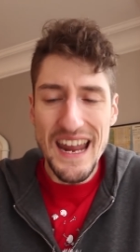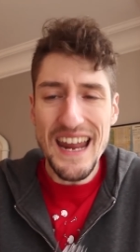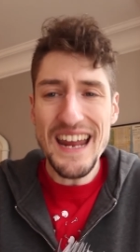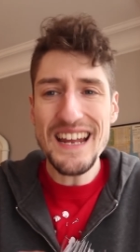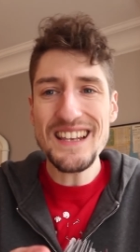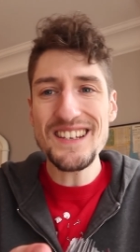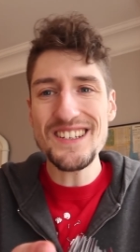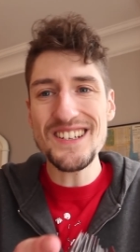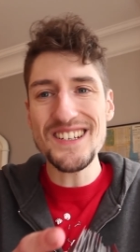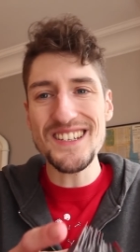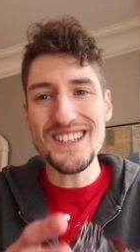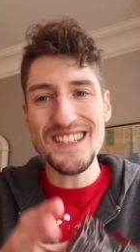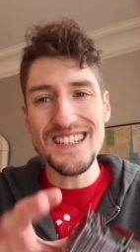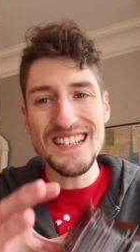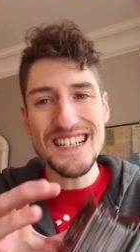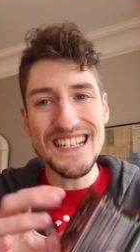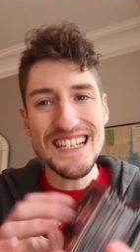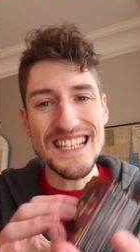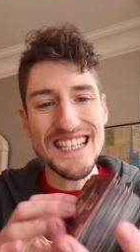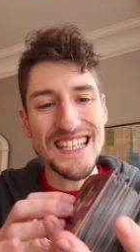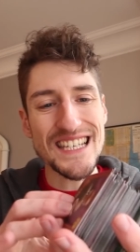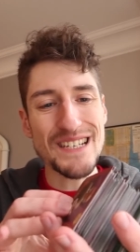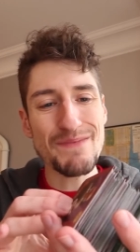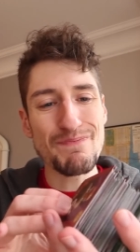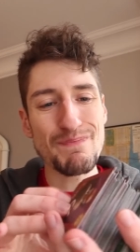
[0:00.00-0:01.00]
it just,
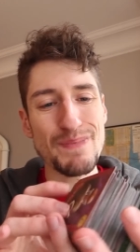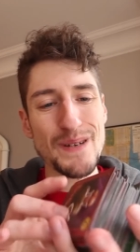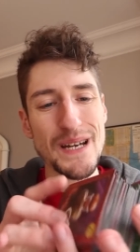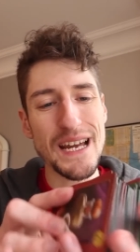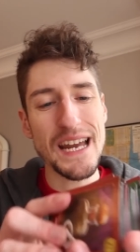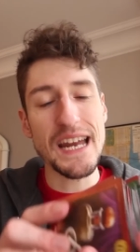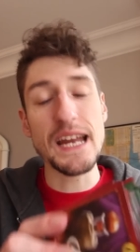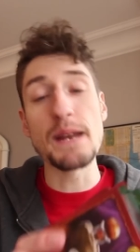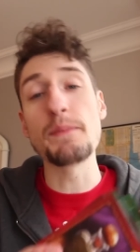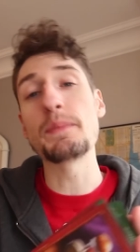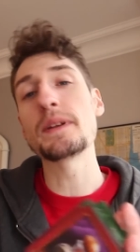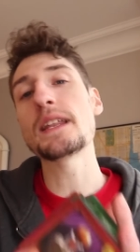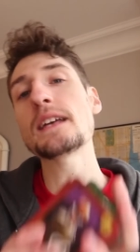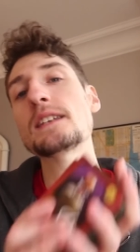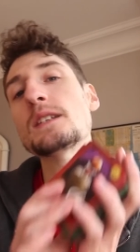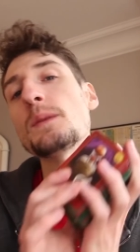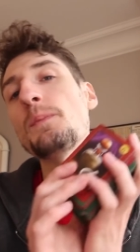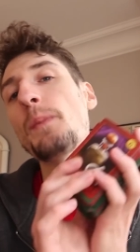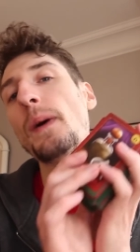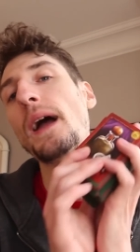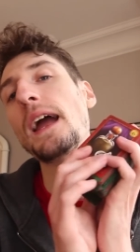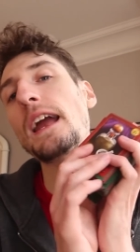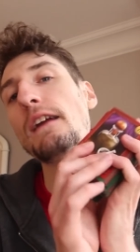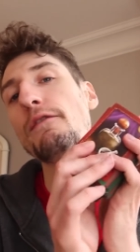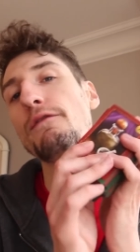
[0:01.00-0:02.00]
it's a pain. But that's a
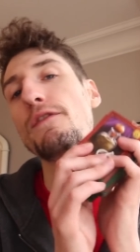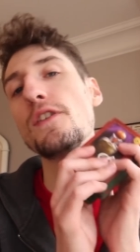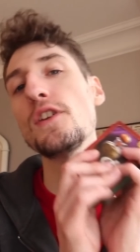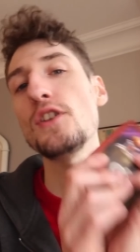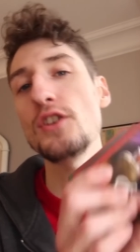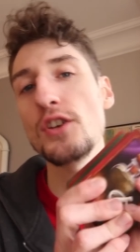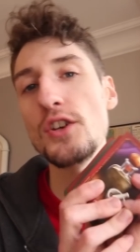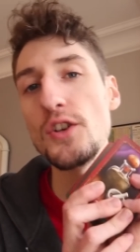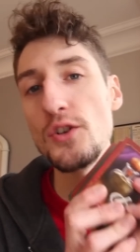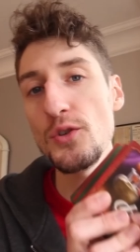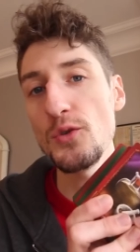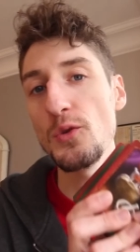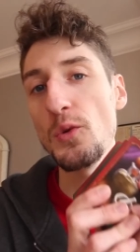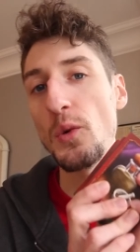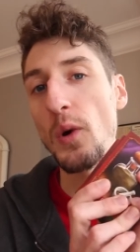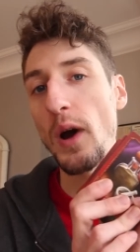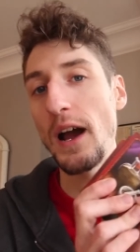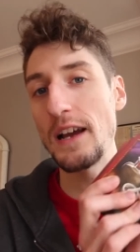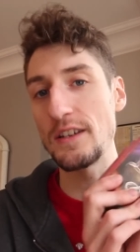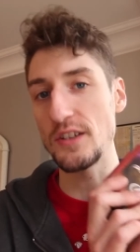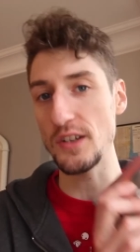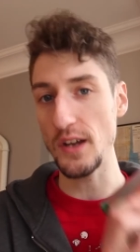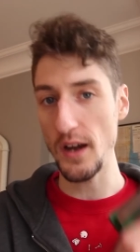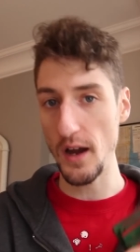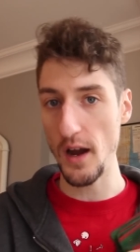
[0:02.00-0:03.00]
pain for you
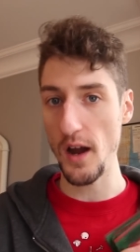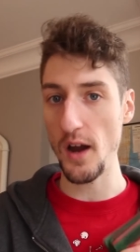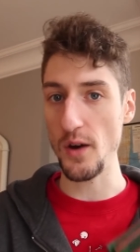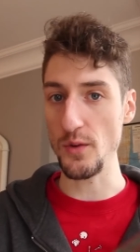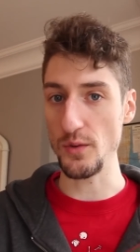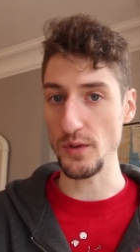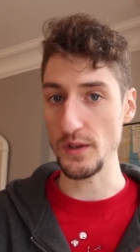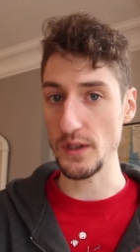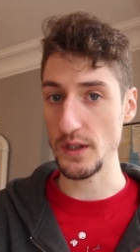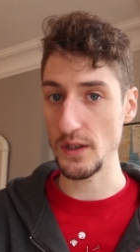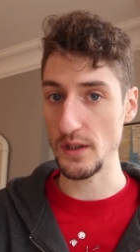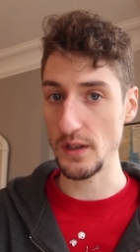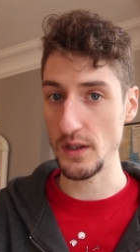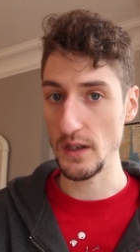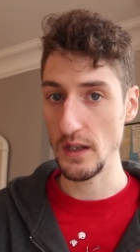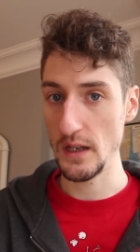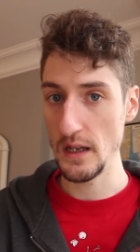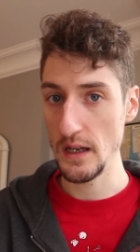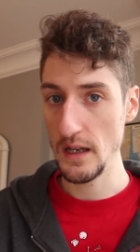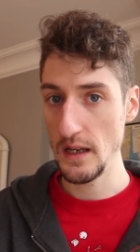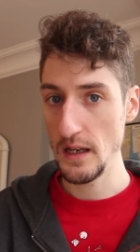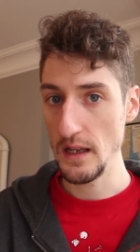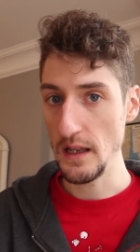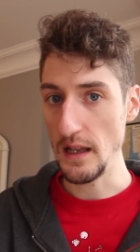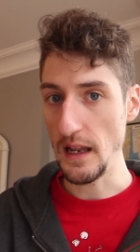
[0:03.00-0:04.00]
as a host.
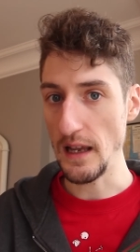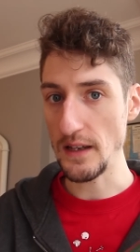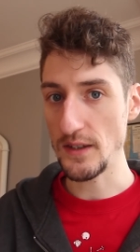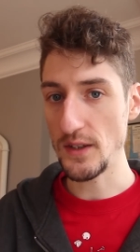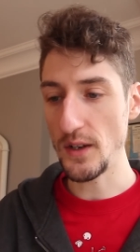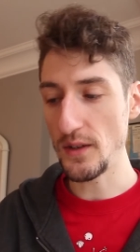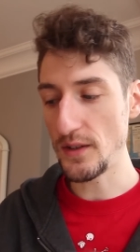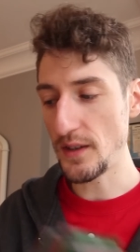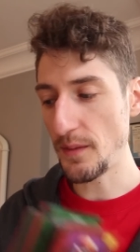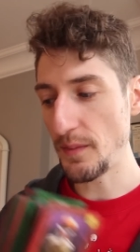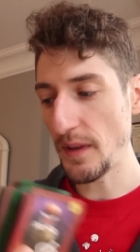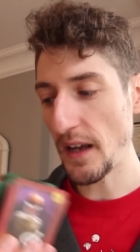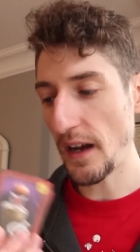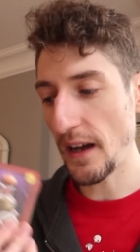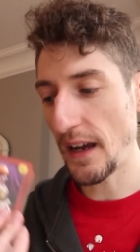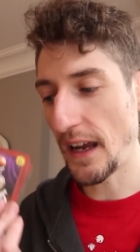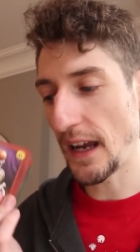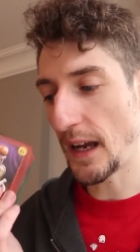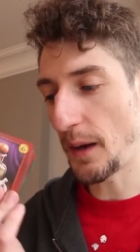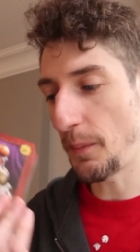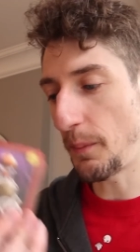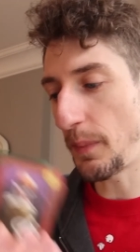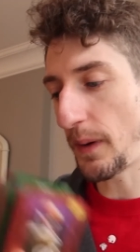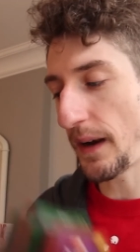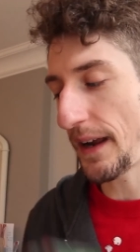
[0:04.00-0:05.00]
That's not something I
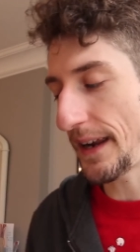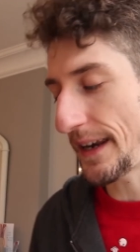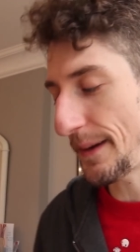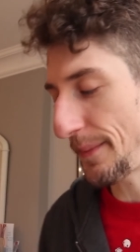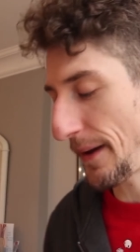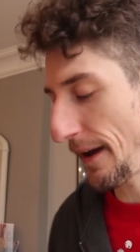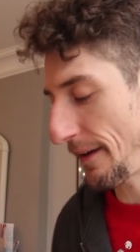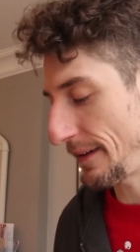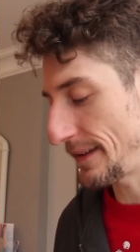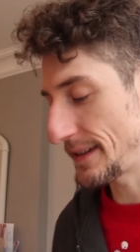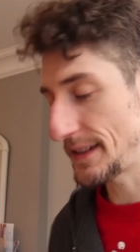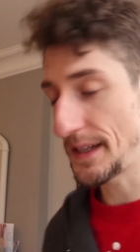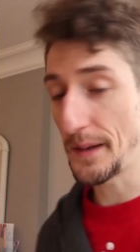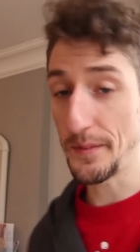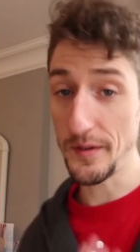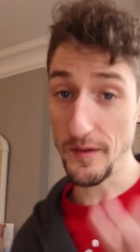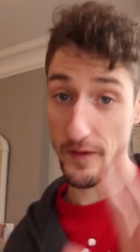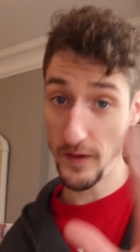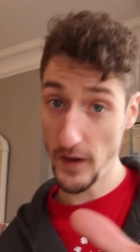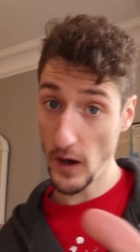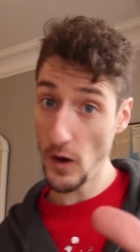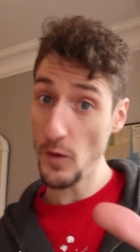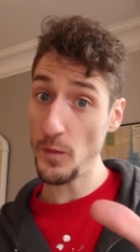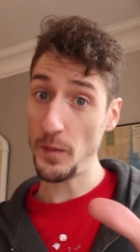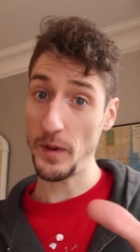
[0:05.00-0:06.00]
can complain about in terms
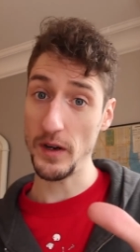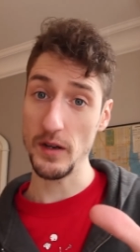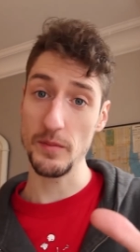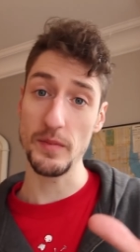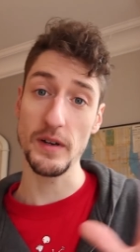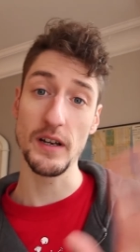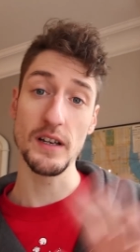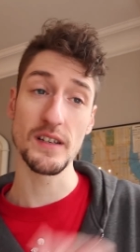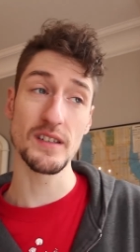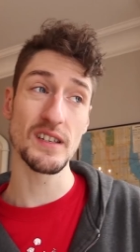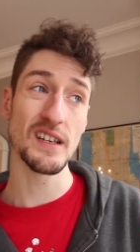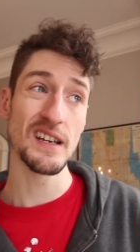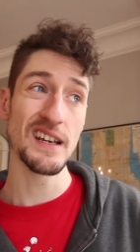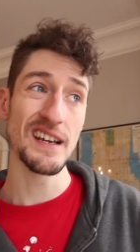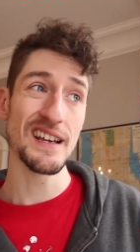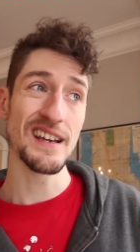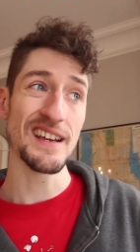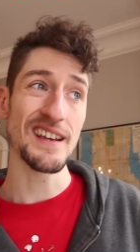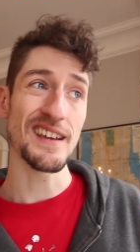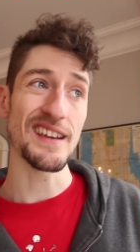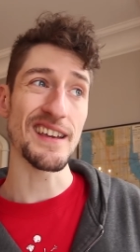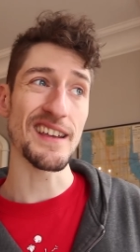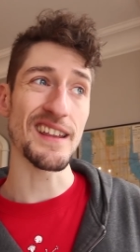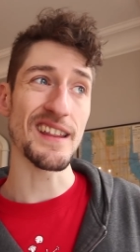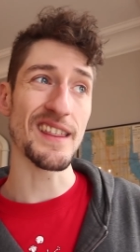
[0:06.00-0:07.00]
of the opener because
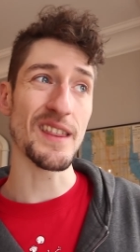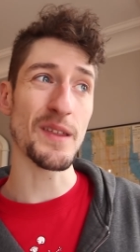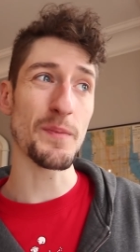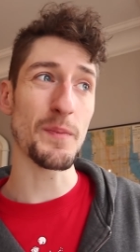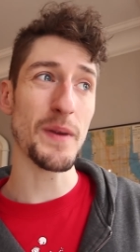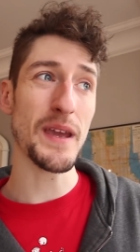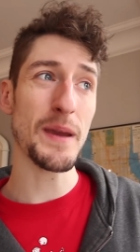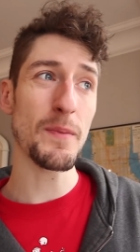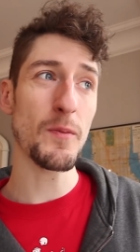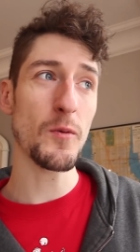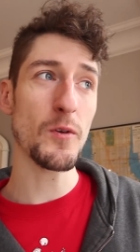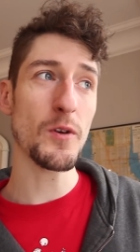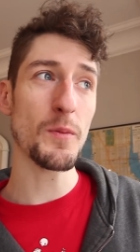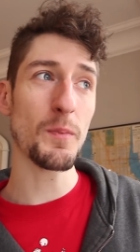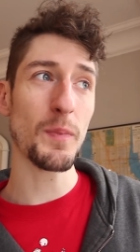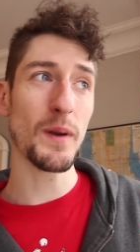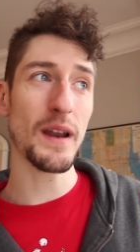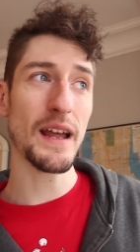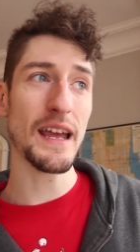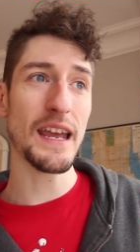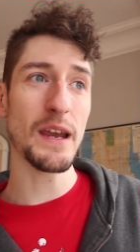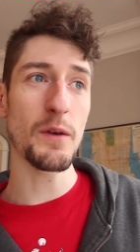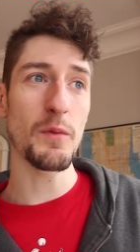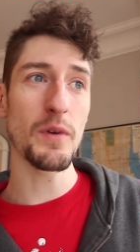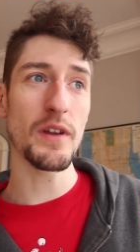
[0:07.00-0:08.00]
the people you're
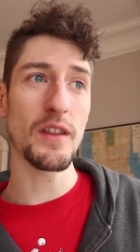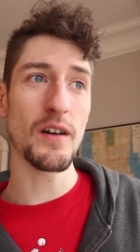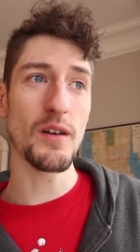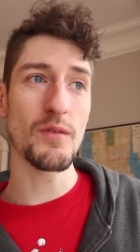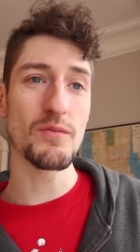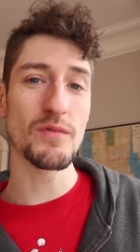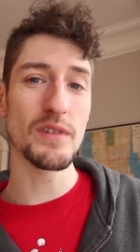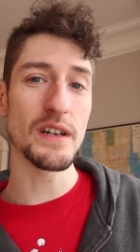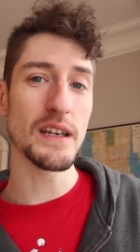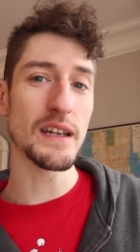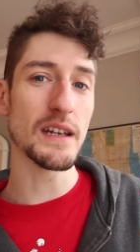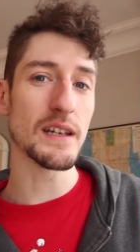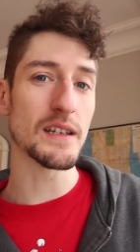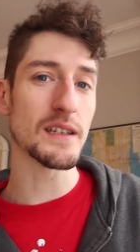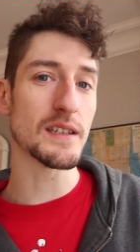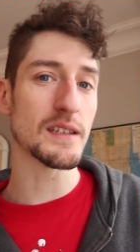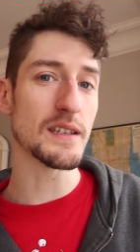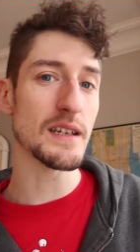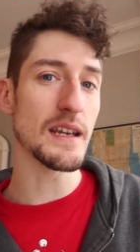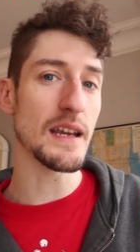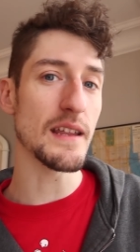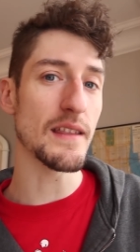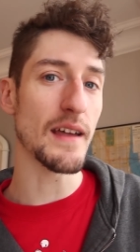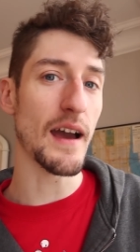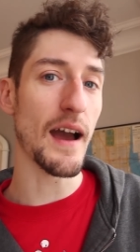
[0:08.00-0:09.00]
playing with aren't really going to
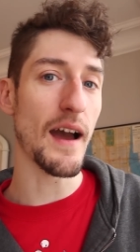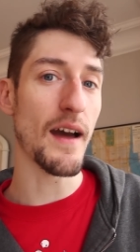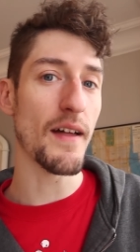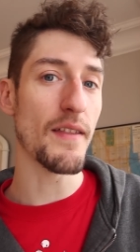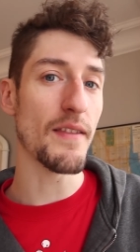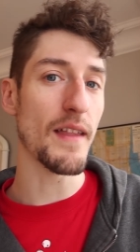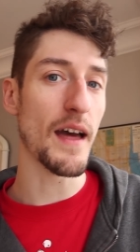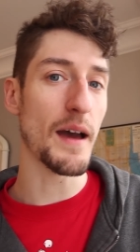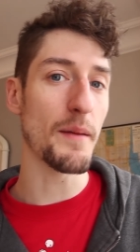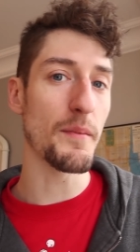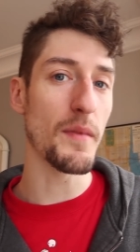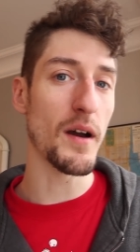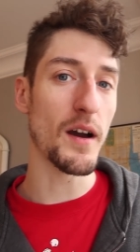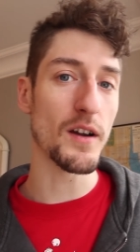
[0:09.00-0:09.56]
see that that